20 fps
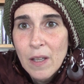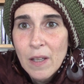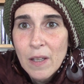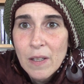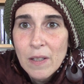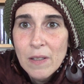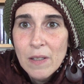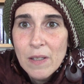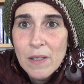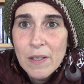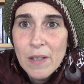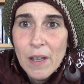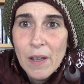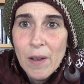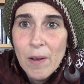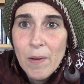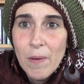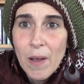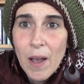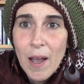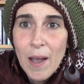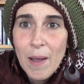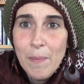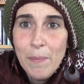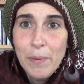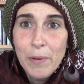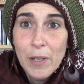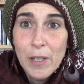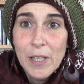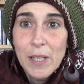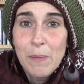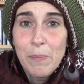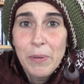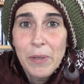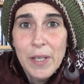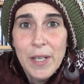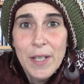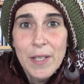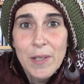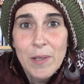So I'm pretty
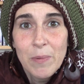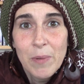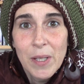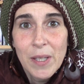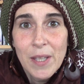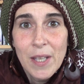pleased with it,